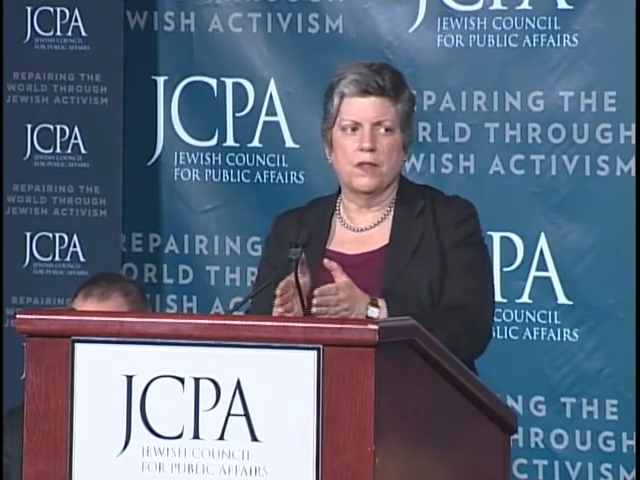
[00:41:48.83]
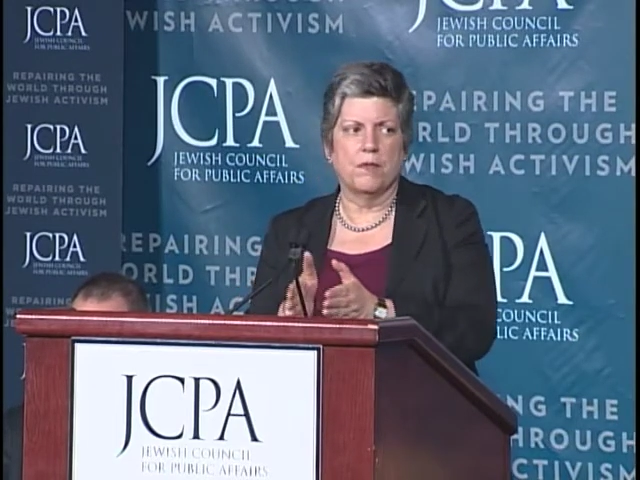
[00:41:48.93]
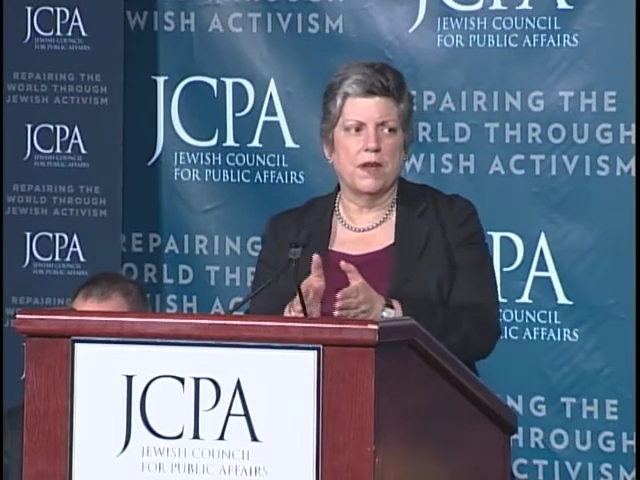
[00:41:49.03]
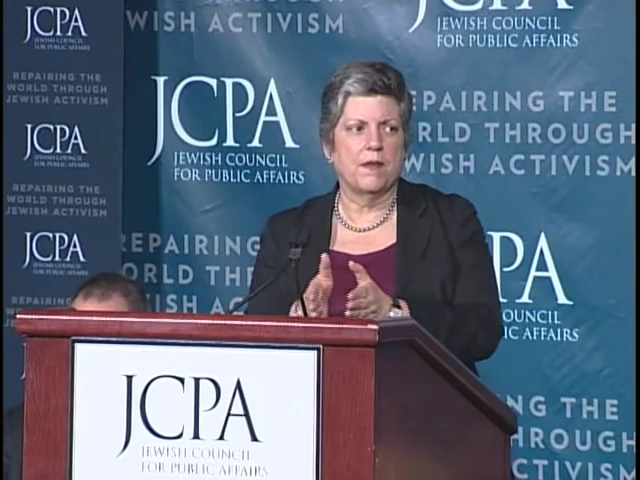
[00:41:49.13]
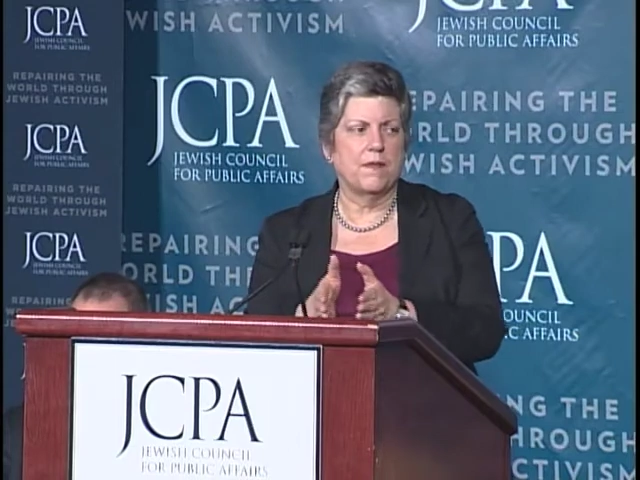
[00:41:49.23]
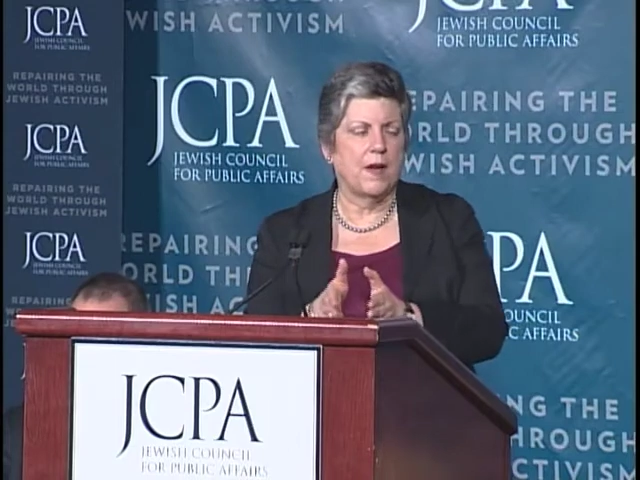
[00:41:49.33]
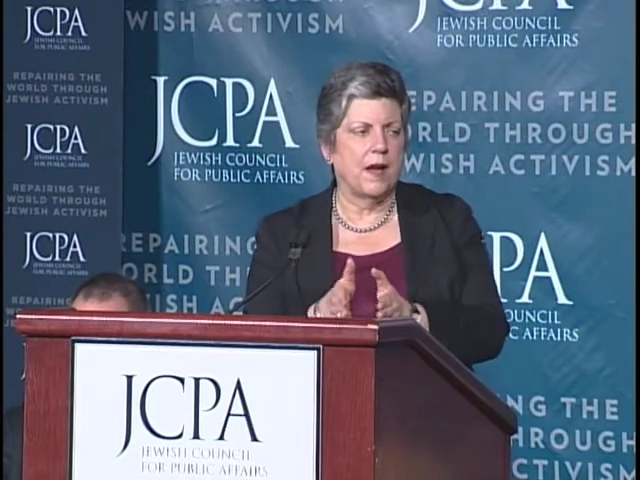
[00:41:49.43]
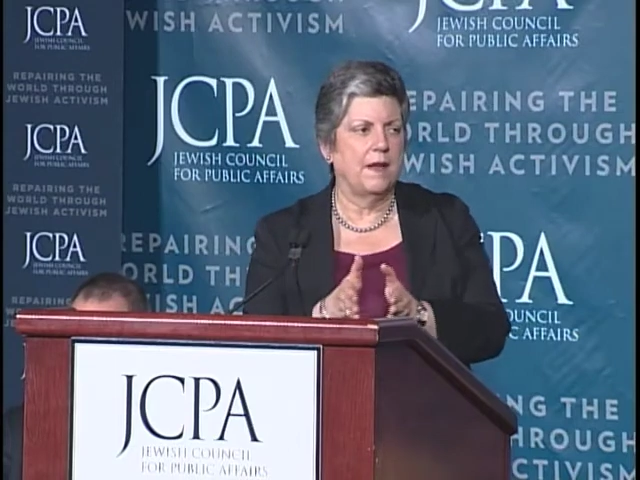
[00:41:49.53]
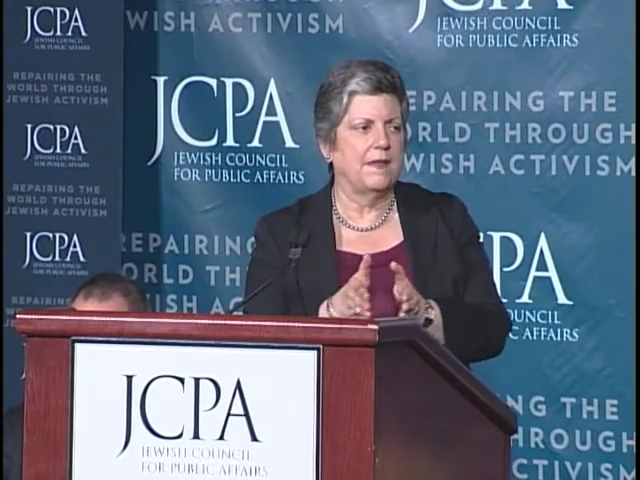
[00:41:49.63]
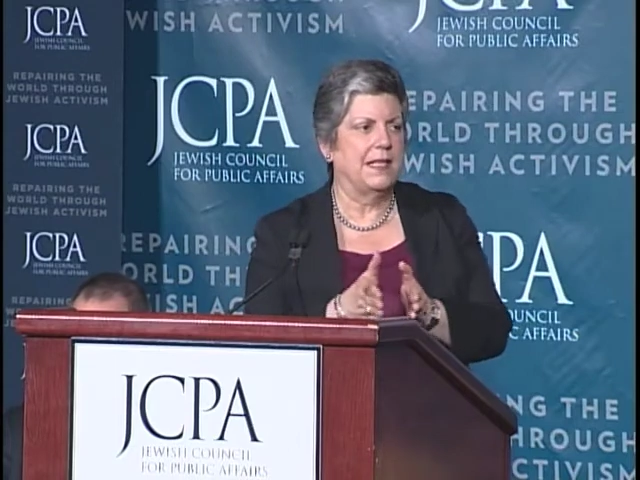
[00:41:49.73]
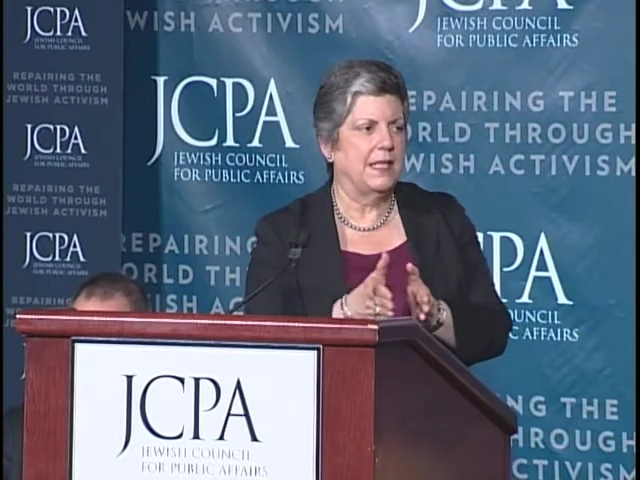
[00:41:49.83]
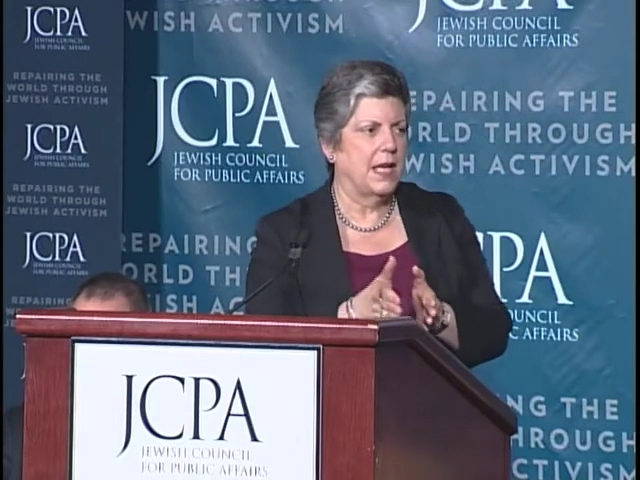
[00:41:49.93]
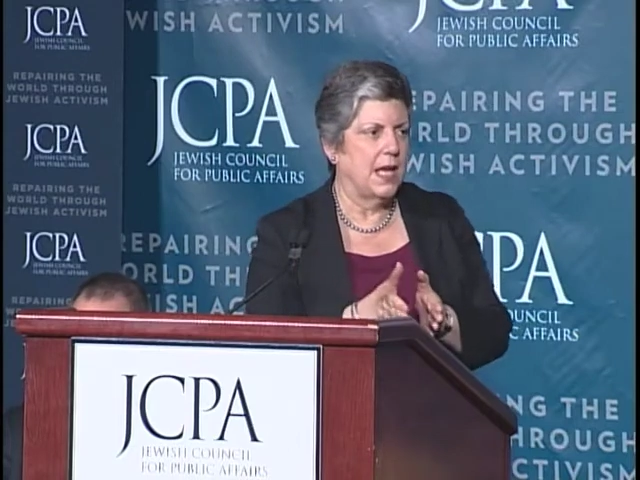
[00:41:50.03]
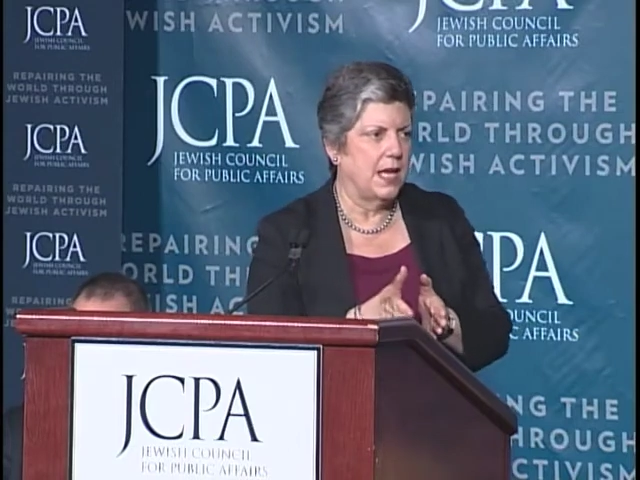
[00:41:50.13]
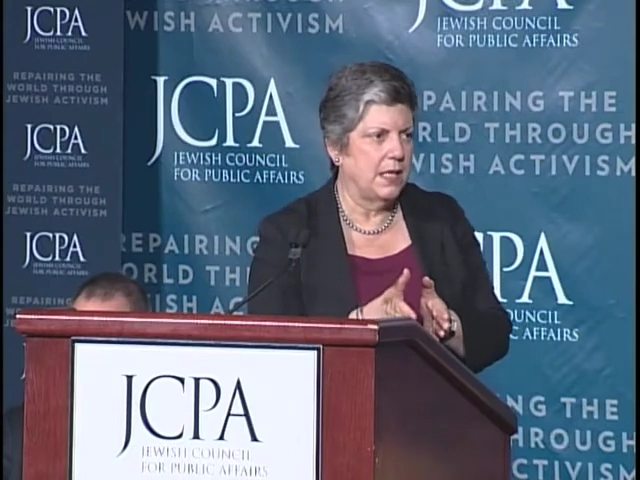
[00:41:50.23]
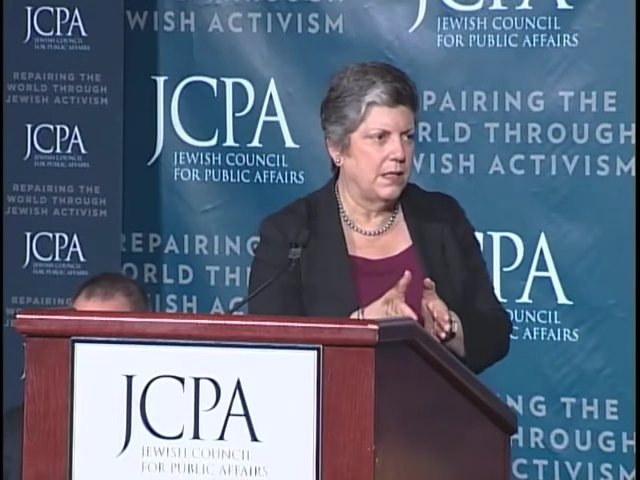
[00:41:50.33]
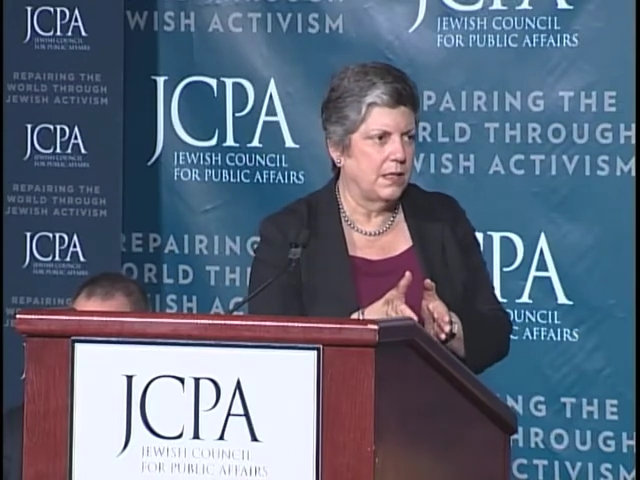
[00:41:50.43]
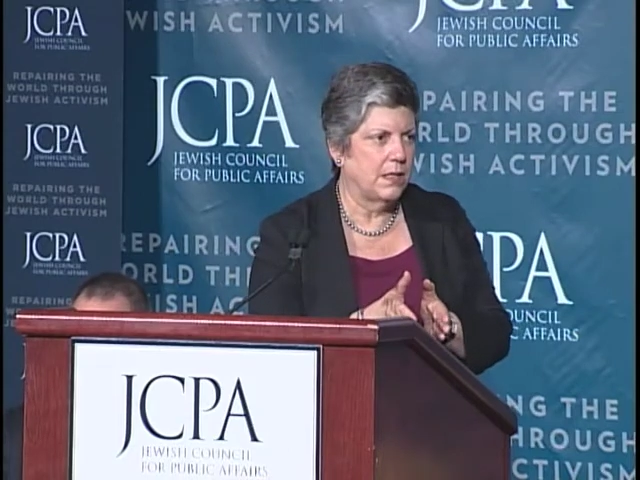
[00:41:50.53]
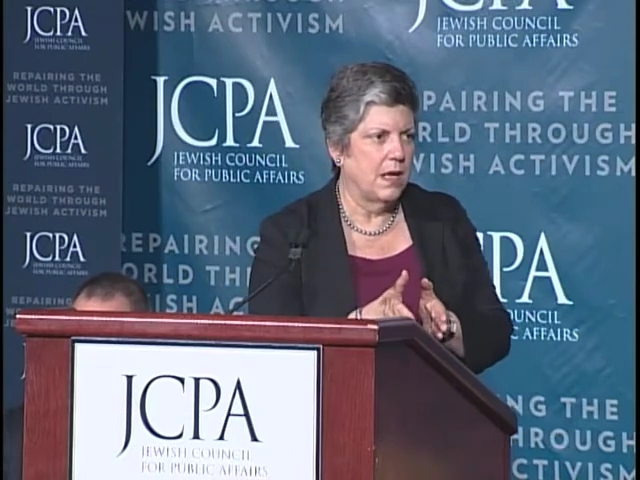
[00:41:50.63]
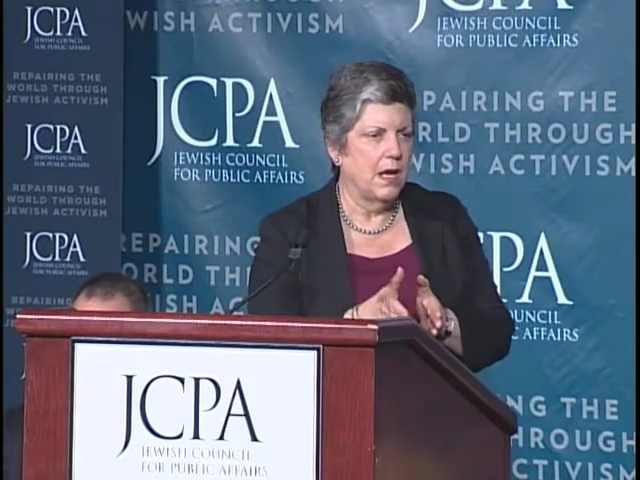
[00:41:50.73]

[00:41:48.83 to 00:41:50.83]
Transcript: 3 to 5 days,